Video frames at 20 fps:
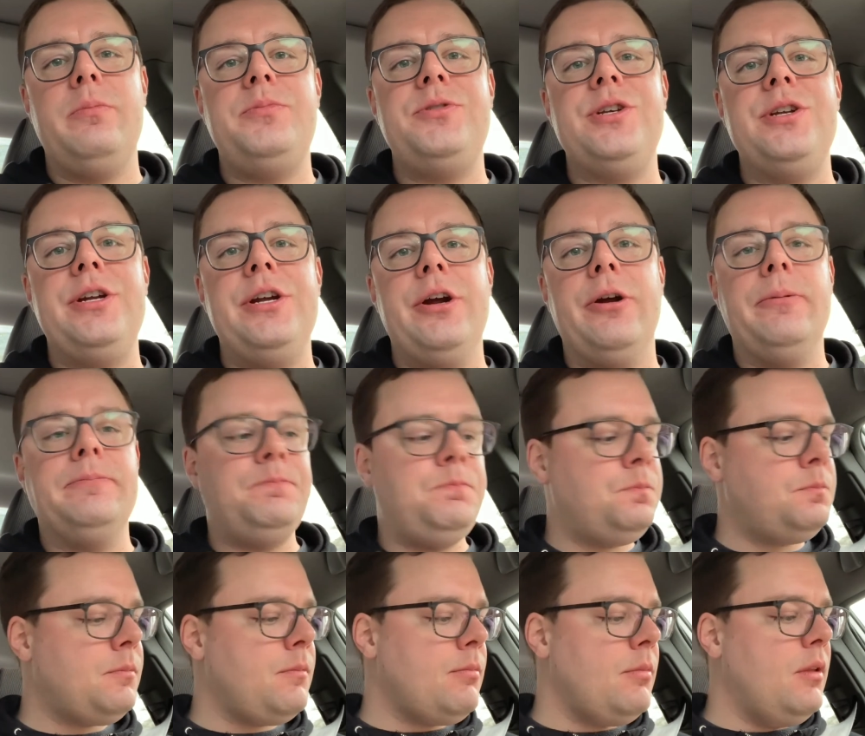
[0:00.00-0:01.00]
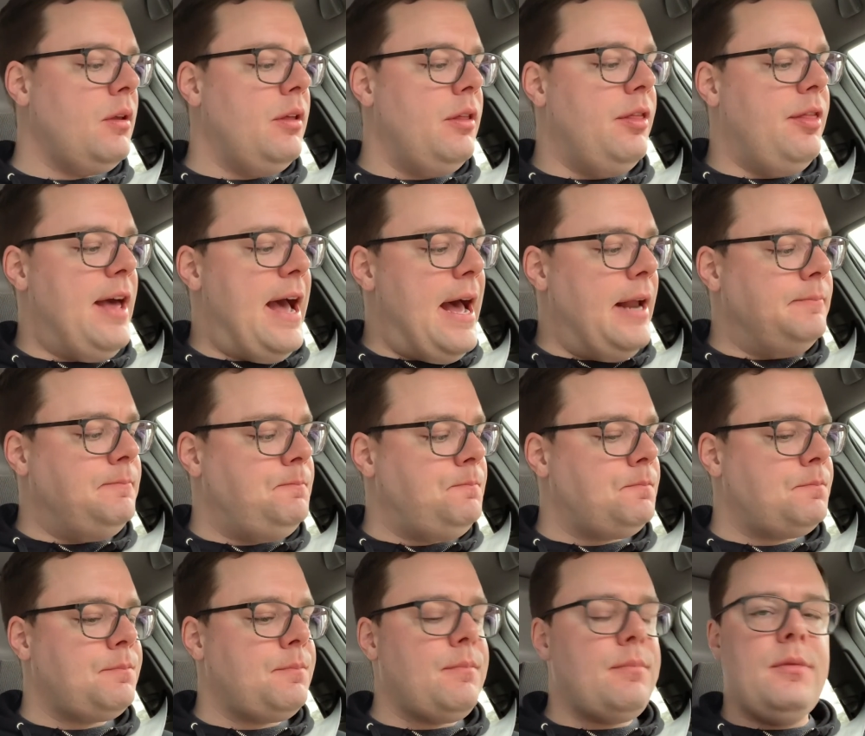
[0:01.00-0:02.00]
in here that
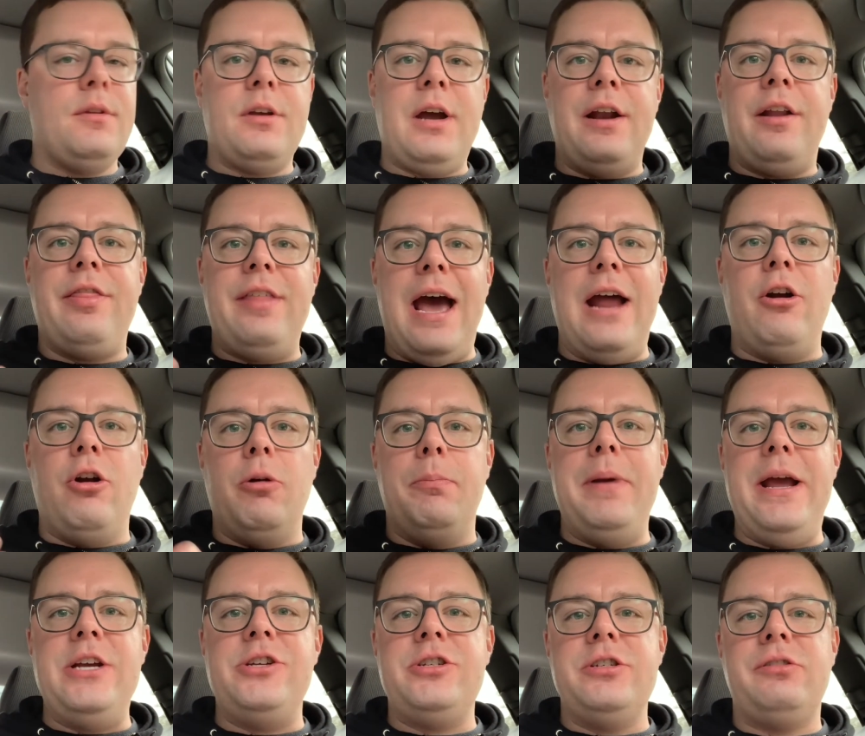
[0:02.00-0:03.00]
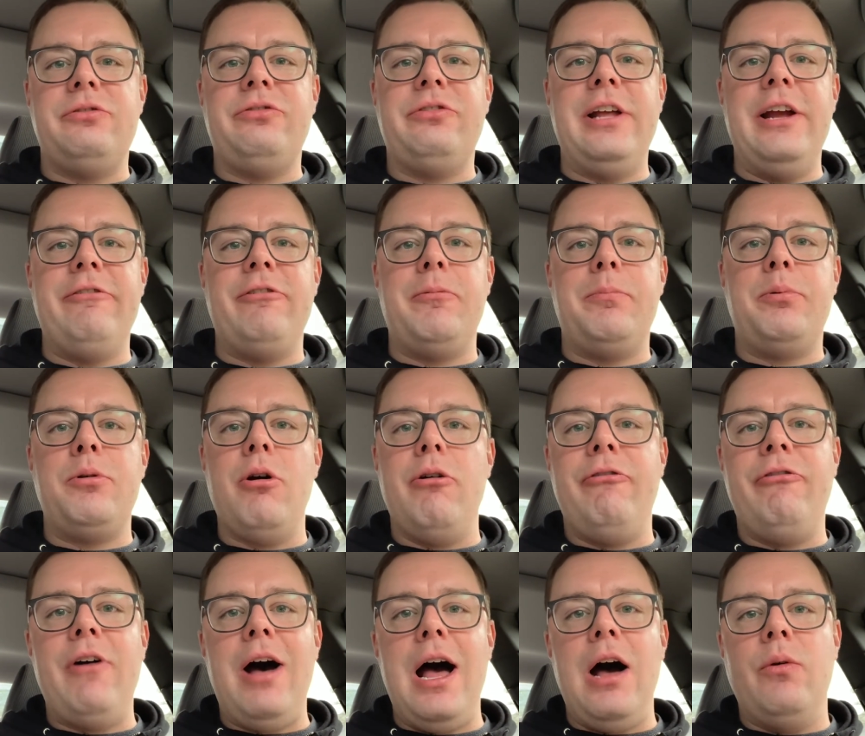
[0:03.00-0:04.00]
kind of that herbaceous flavor
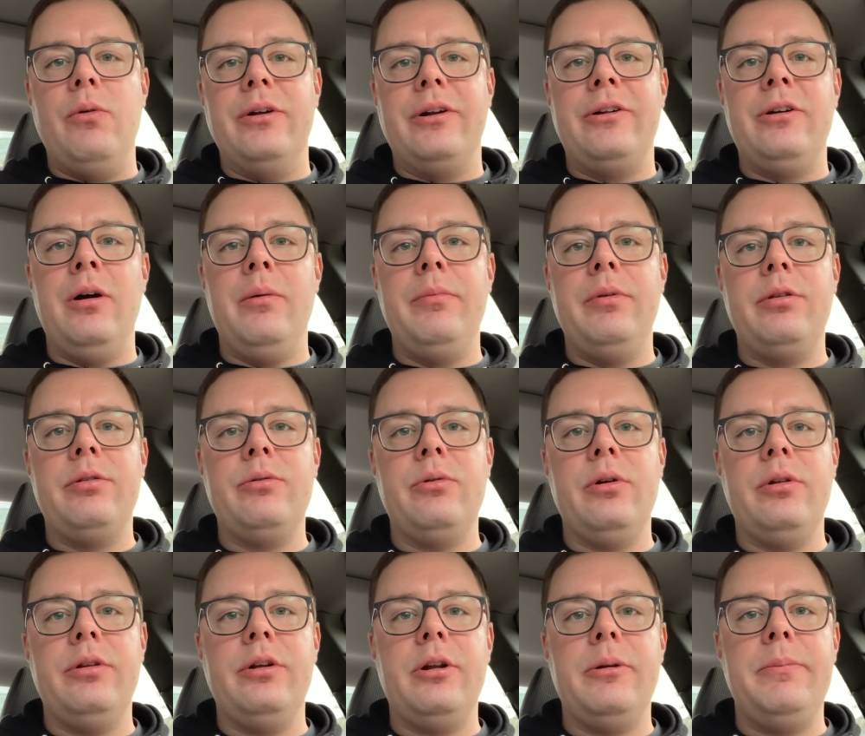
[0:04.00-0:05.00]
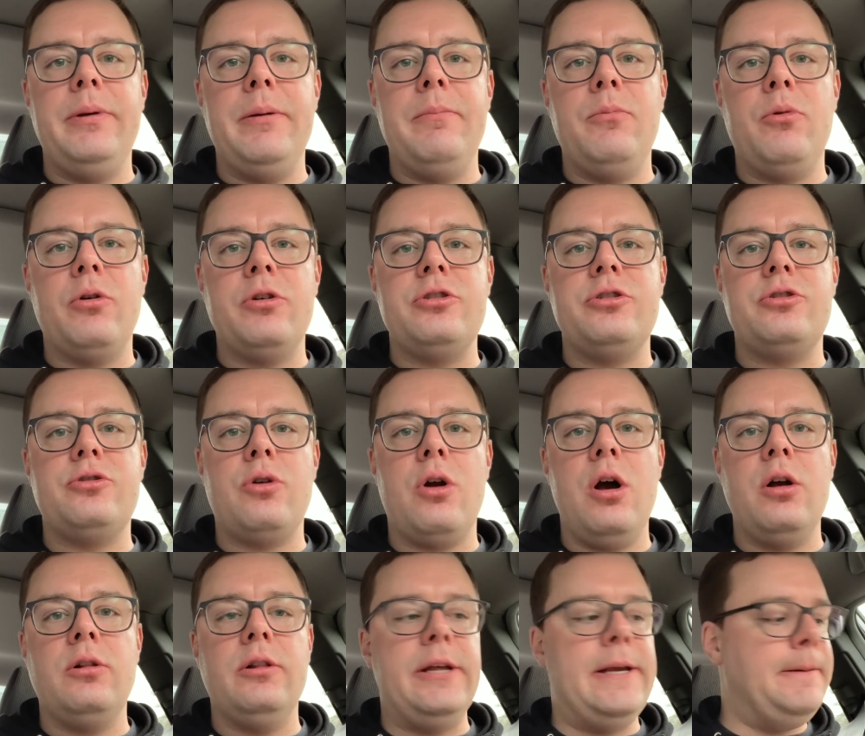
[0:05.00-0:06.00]
profile would come through a little bit more
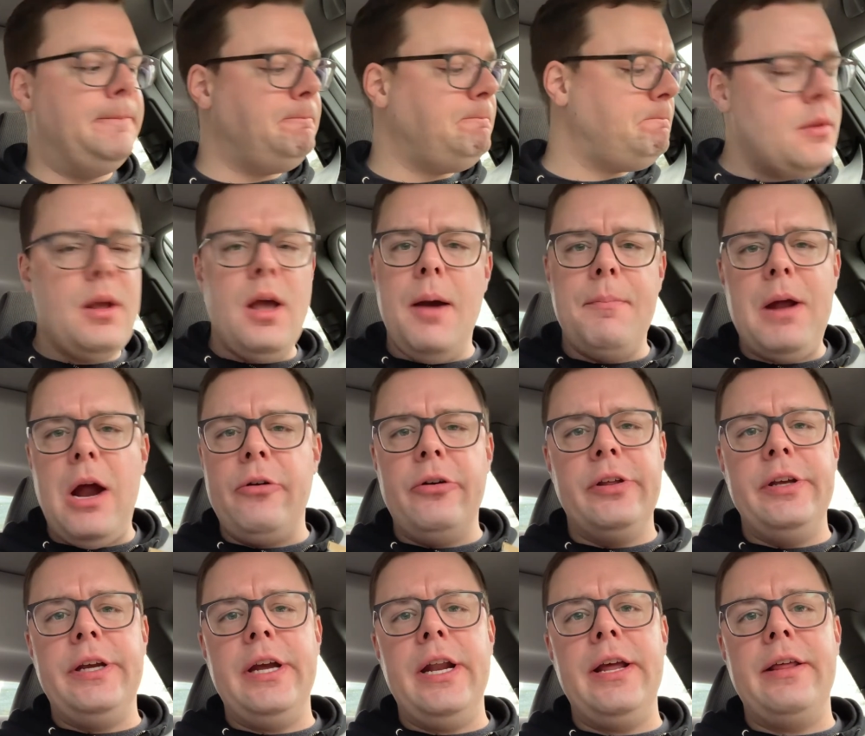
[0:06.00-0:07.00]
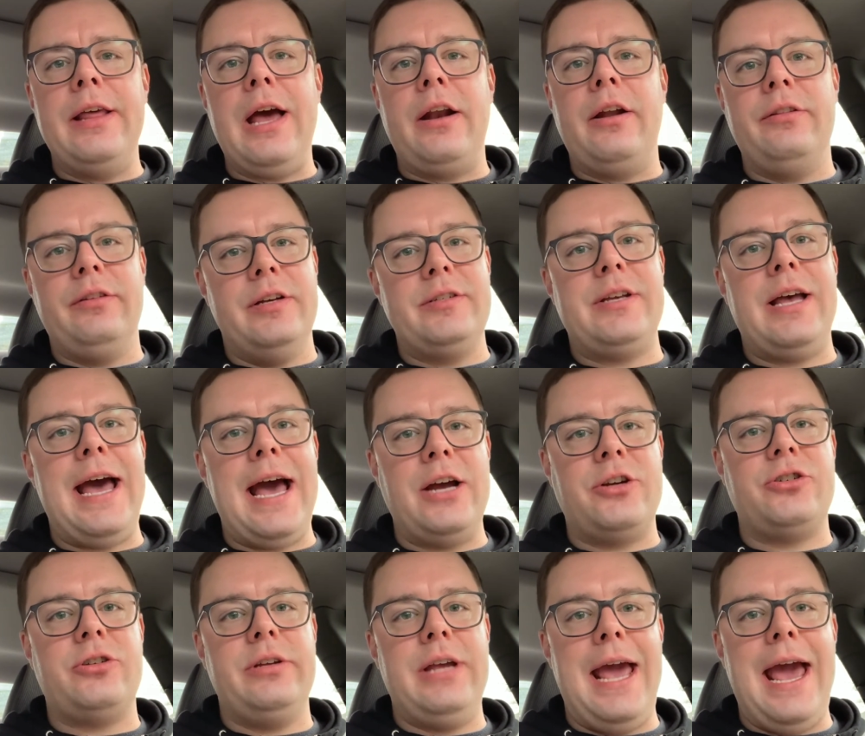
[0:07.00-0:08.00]
strongly. I'm not really getting that unless I
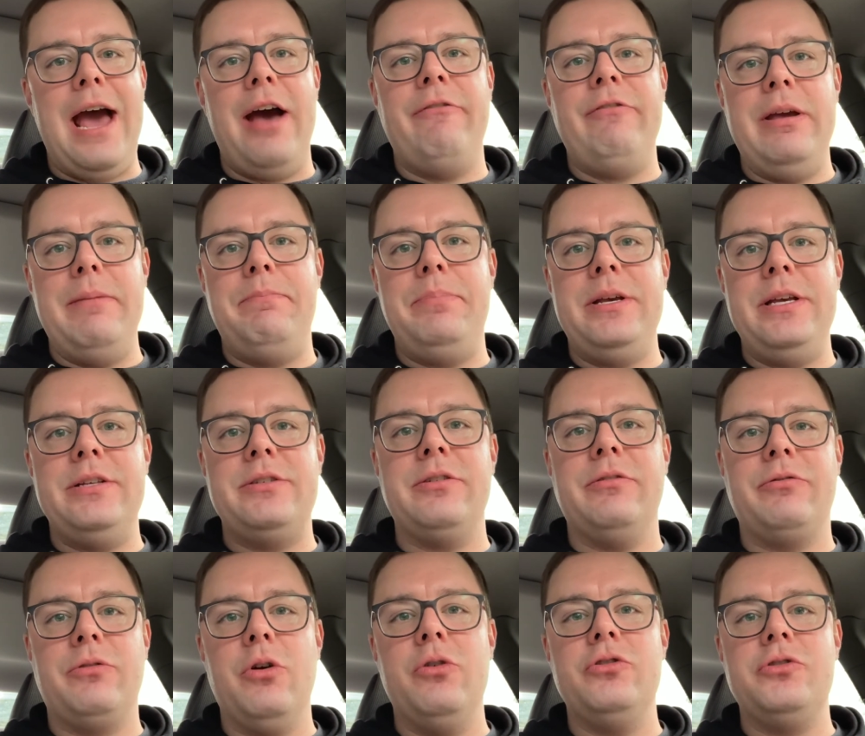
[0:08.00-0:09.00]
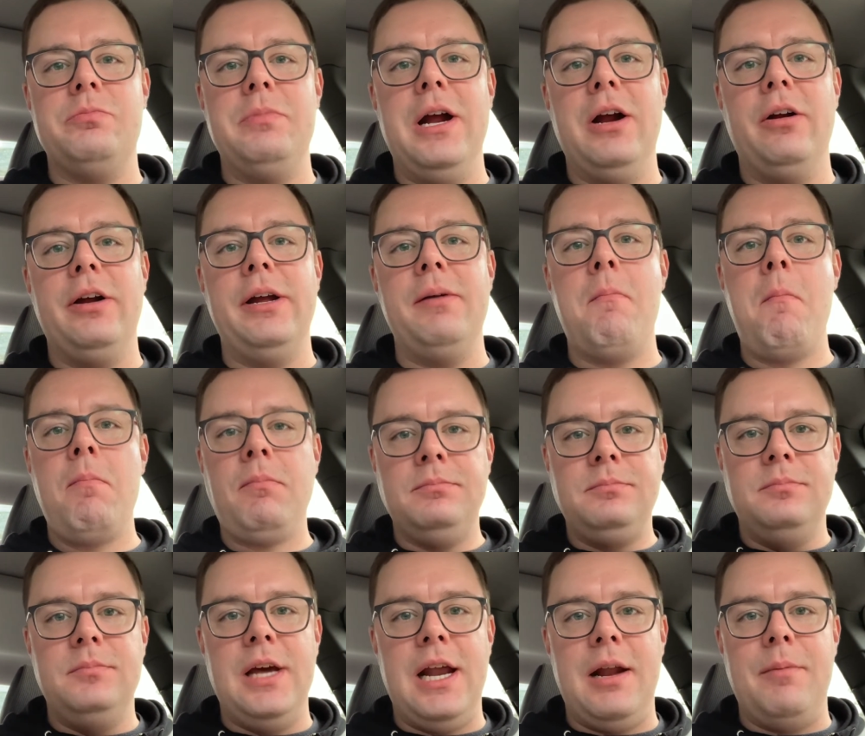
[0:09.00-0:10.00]
actually have a piece of rosemary
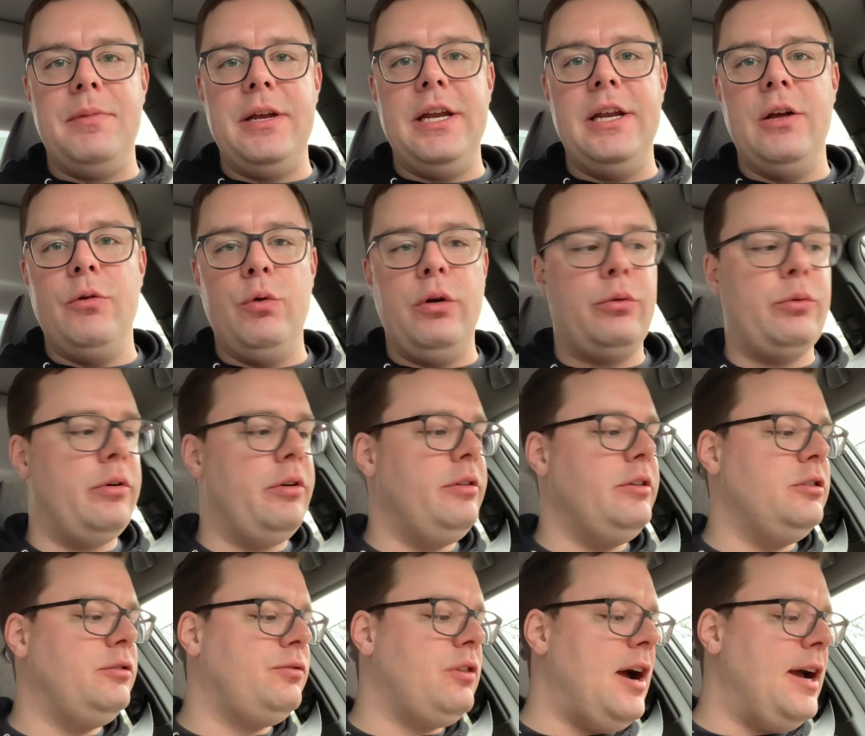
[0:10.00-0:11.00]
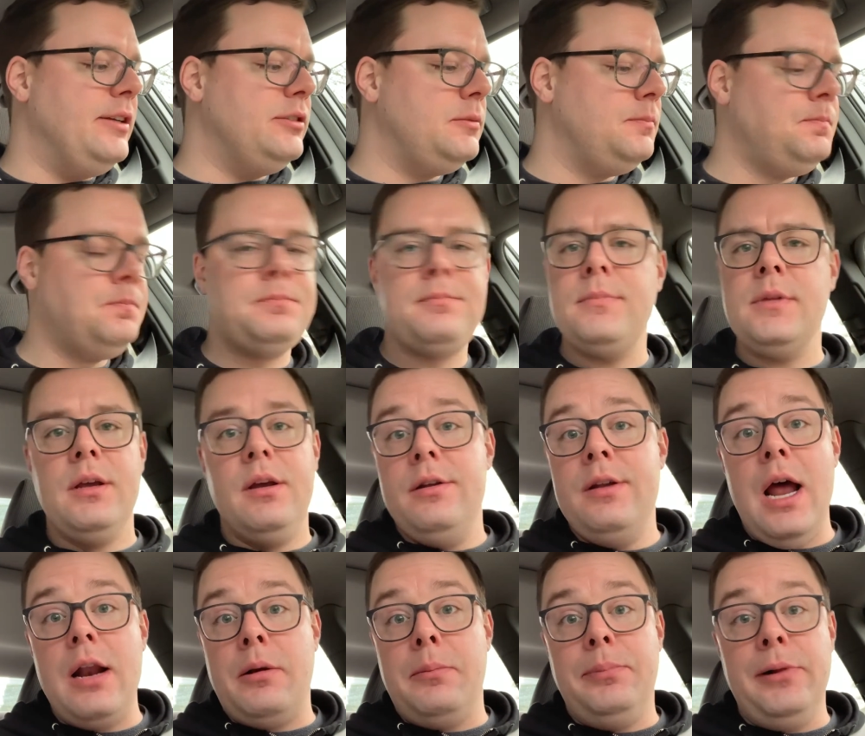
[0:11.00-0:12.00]
that I'm eating with one of these fries.
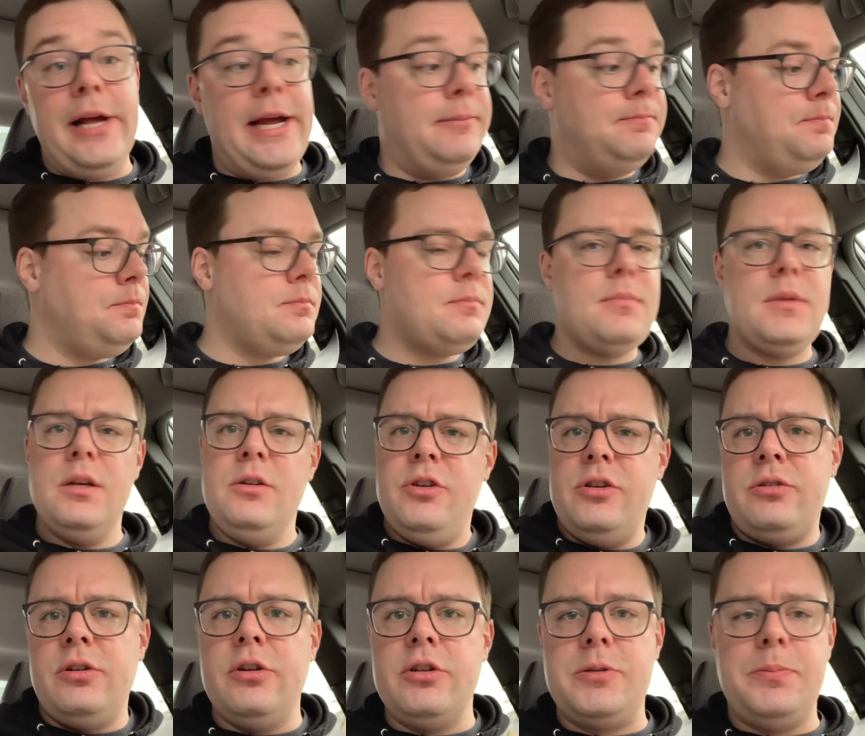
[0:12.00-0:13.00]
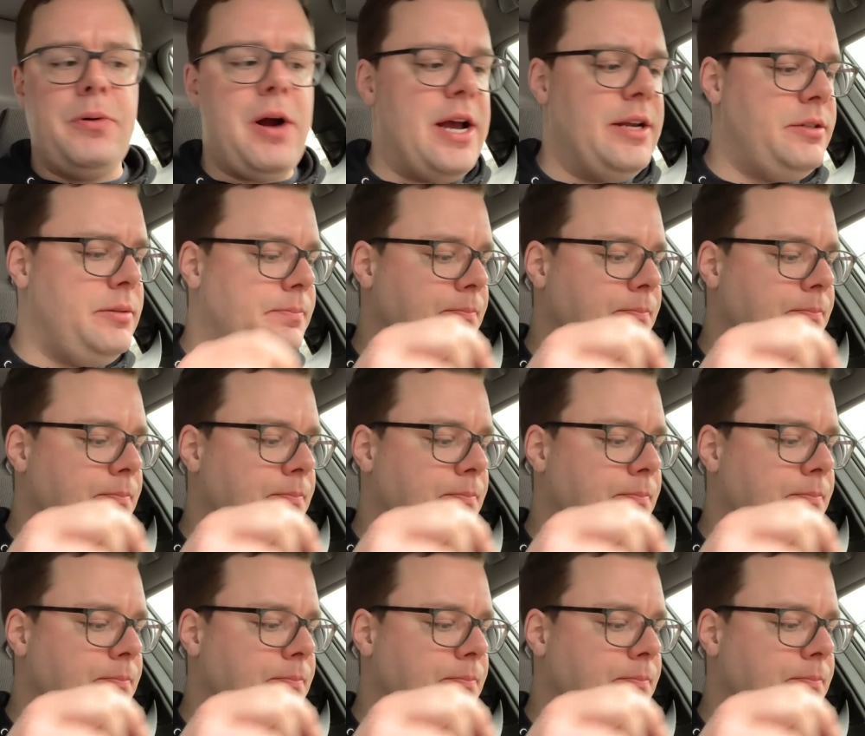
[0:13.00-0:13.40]
Not a complaint, just a little surprised.